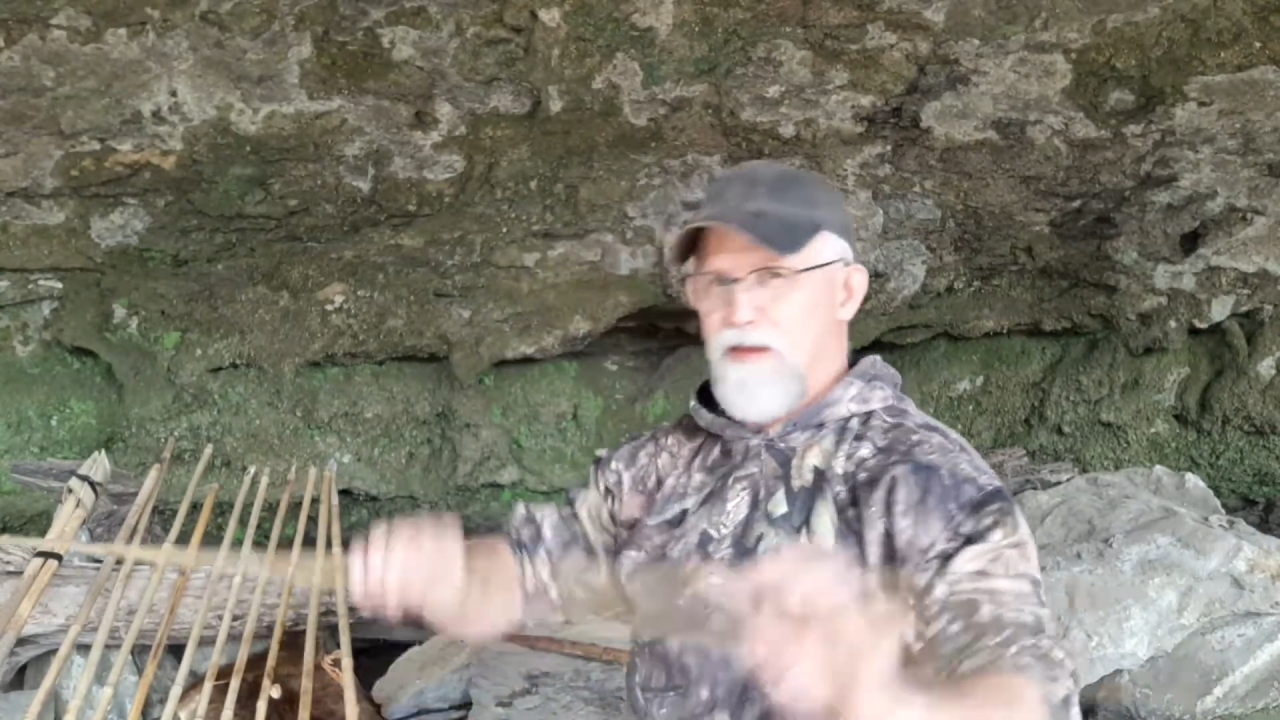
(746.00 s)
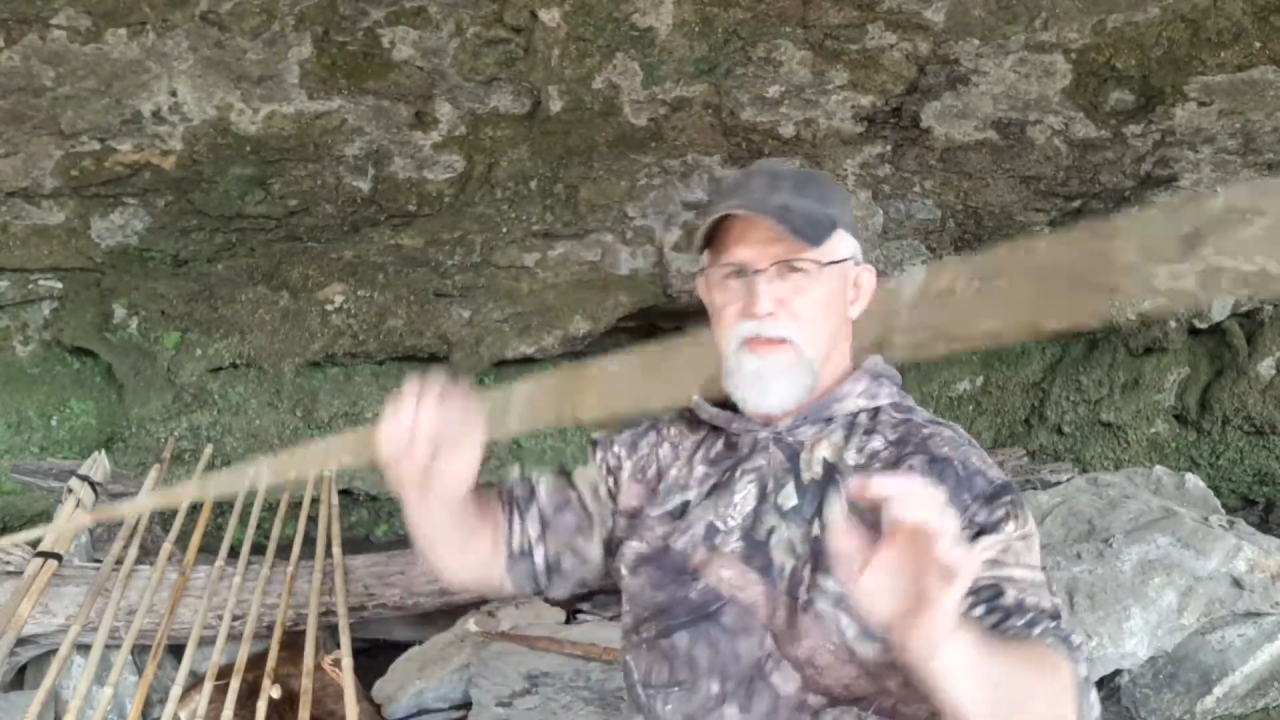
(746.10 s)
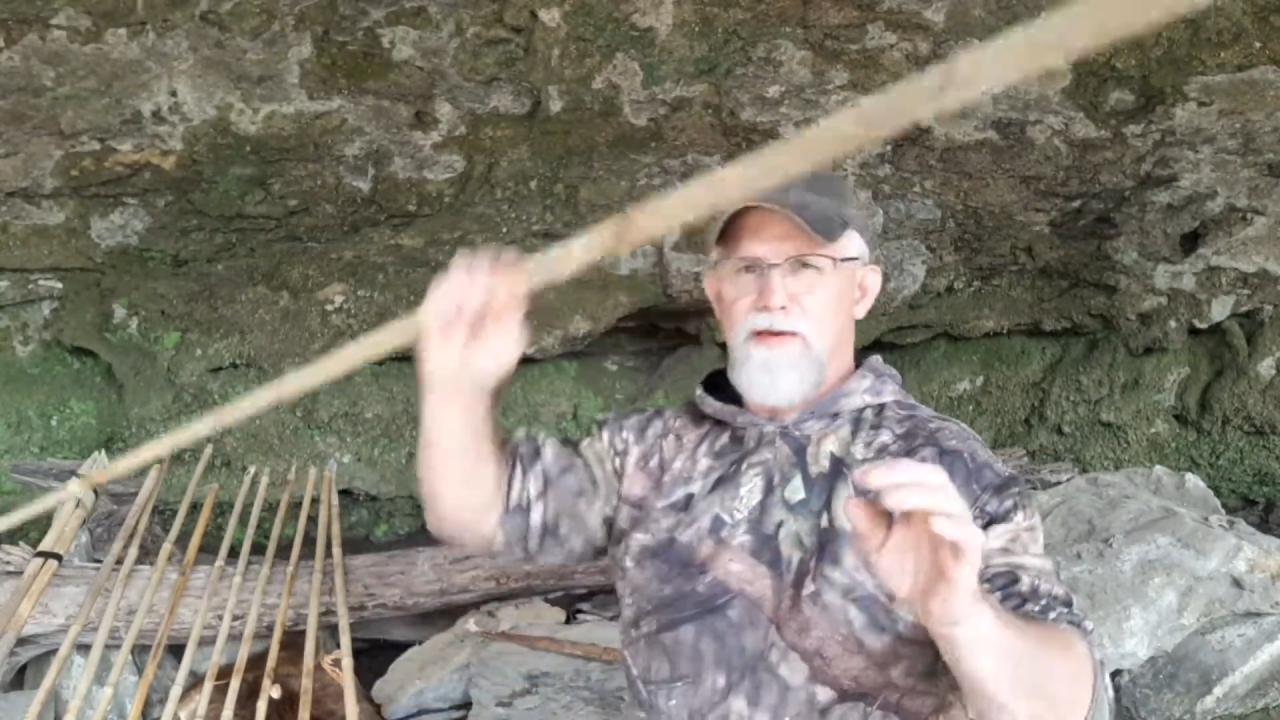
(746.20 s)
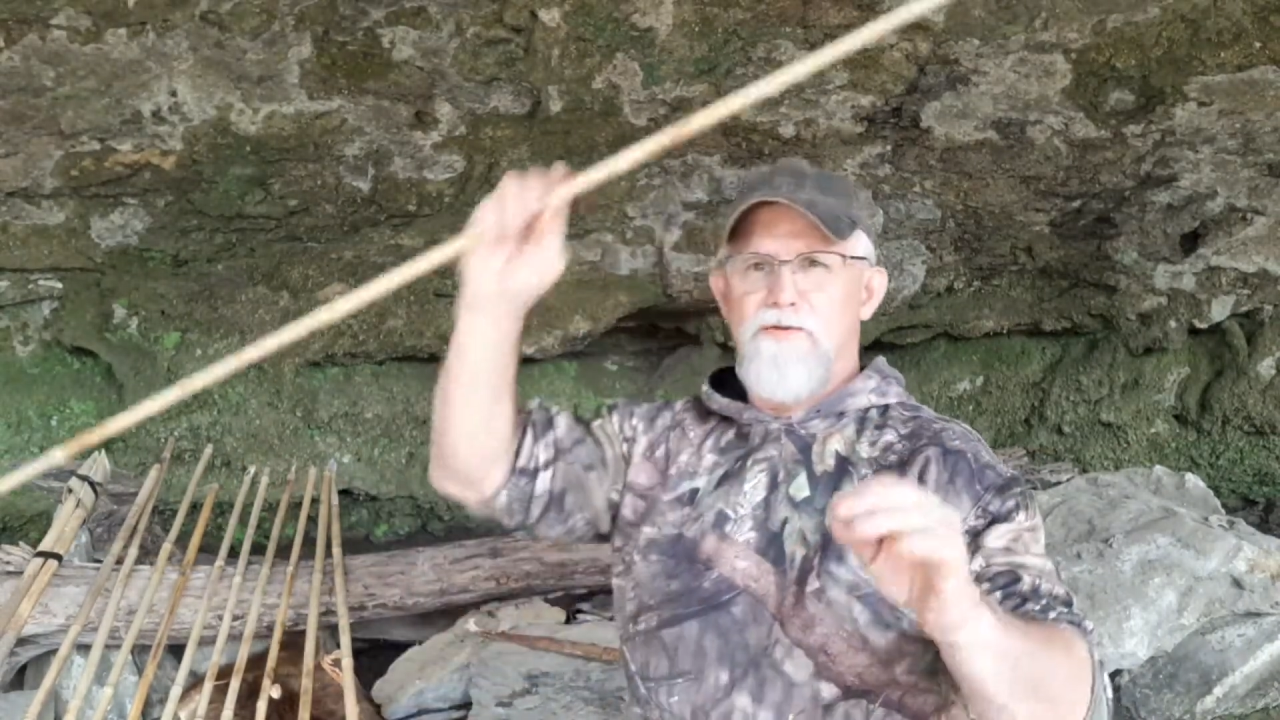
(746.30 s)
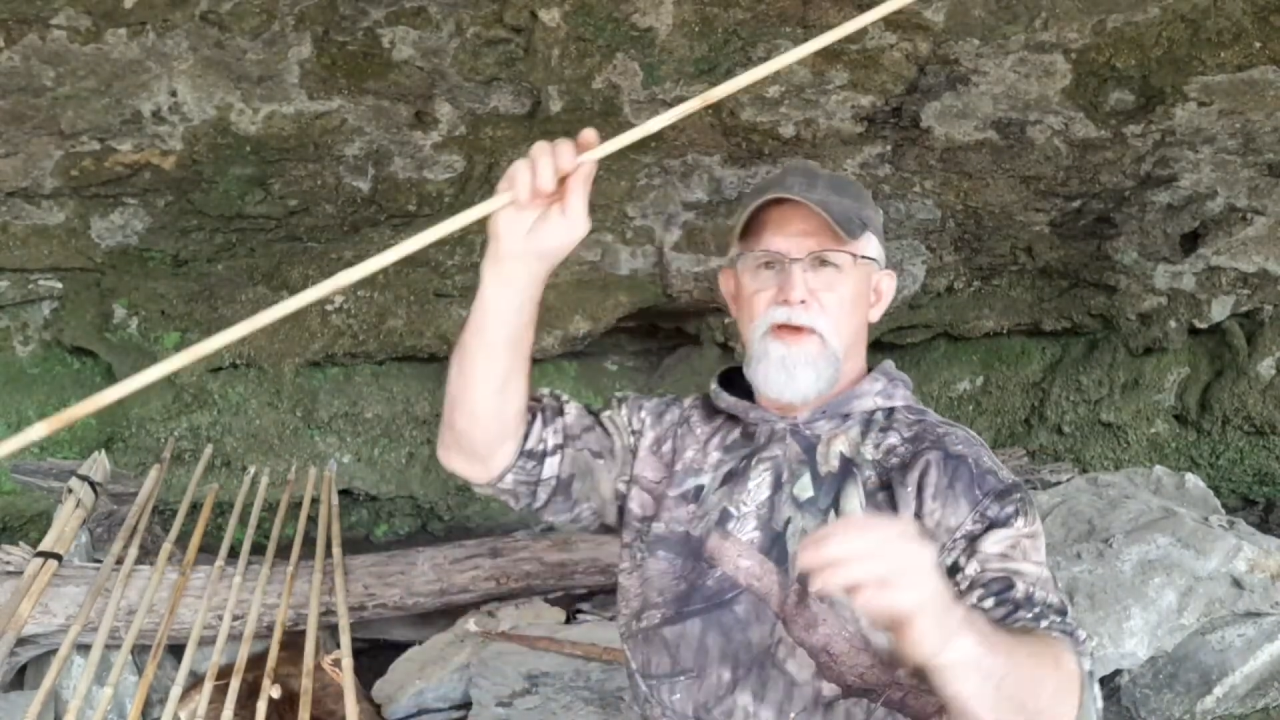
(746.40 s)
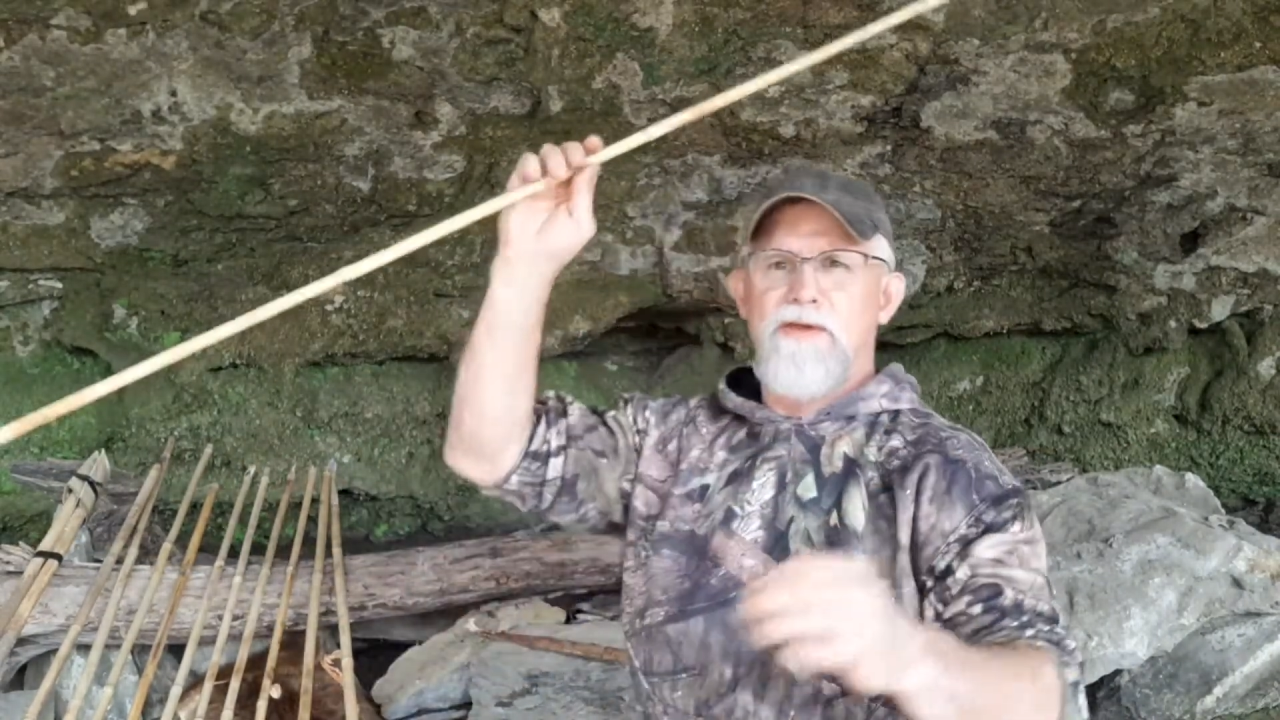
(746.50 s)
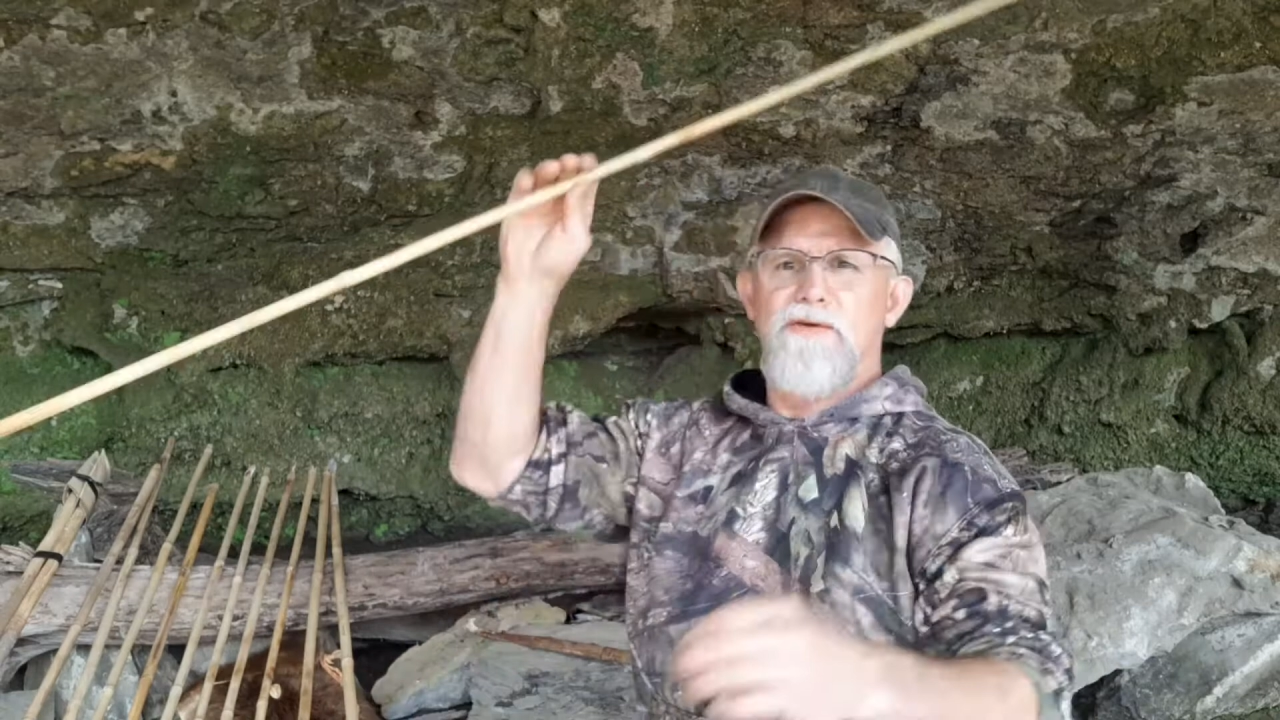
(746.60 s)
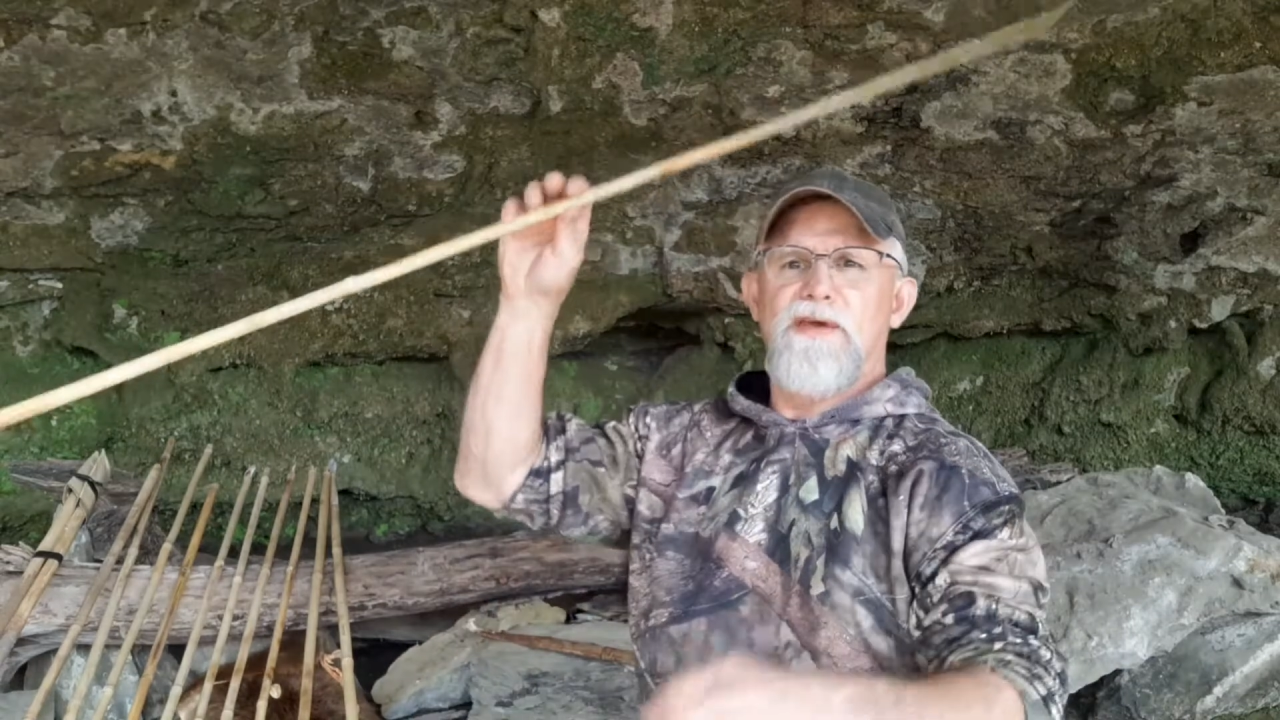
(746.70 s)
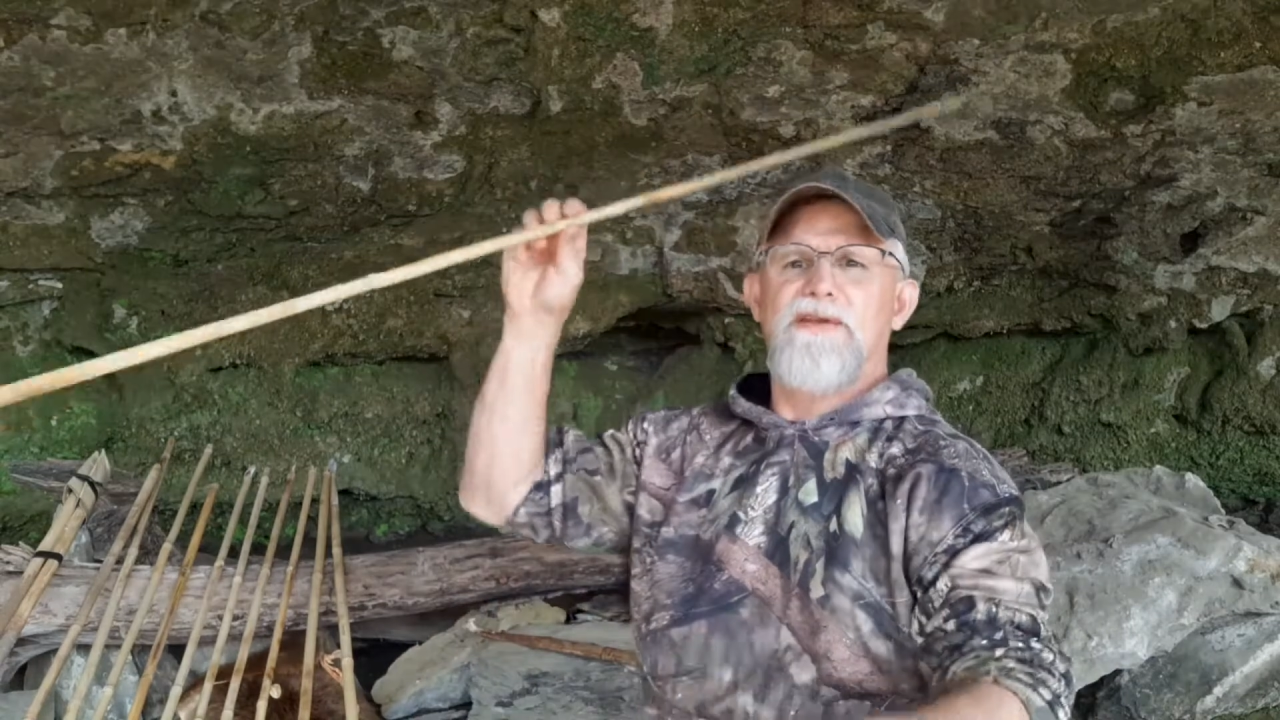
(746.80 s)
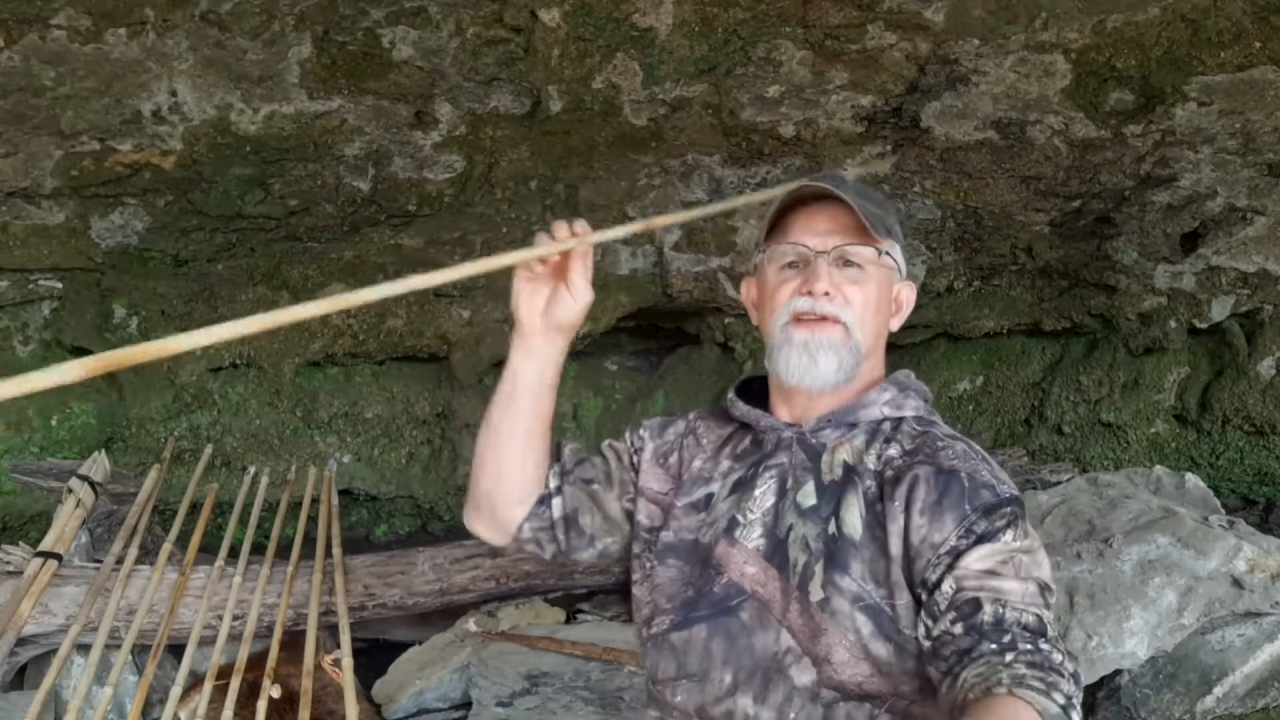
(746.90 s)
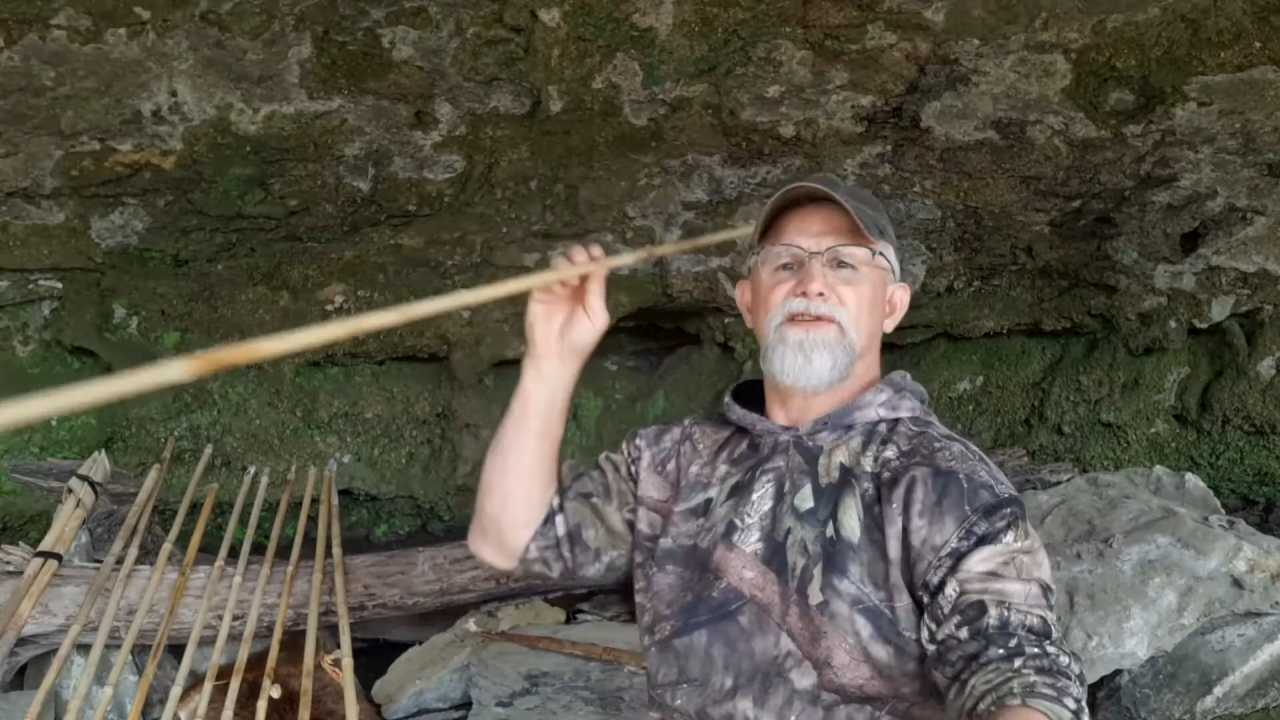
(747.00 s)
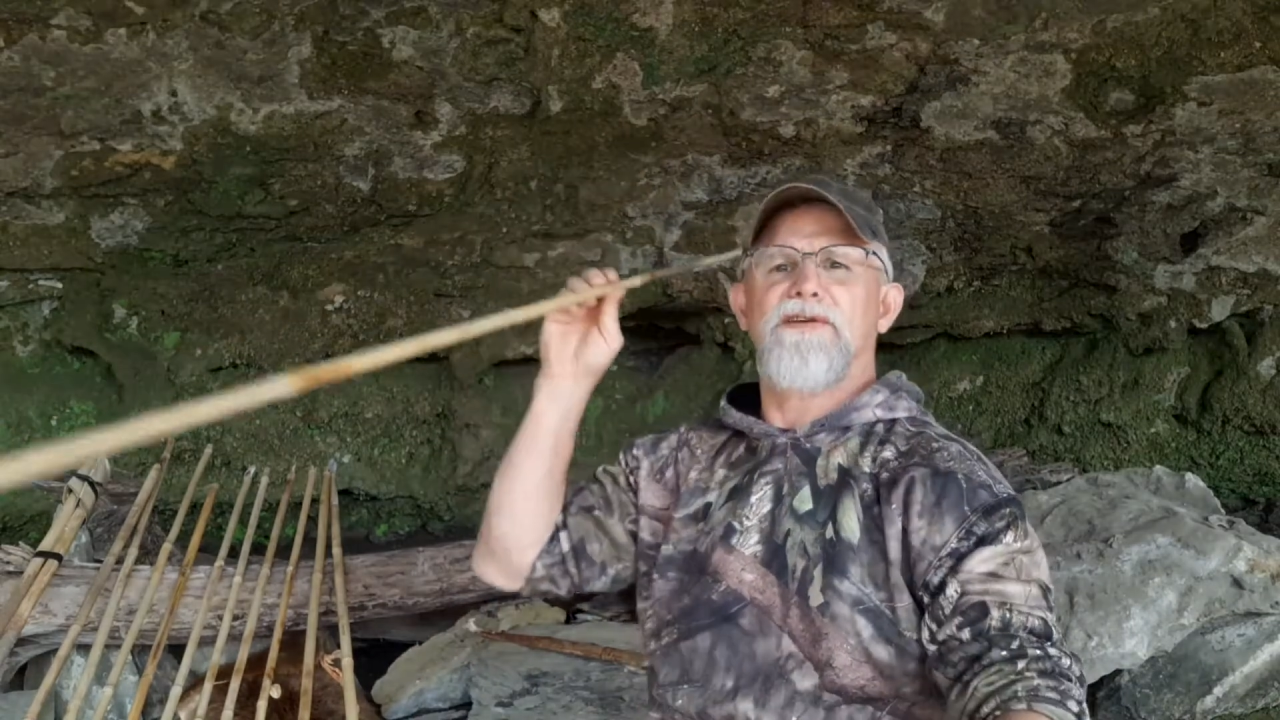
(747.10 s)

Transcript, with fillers: And you you get these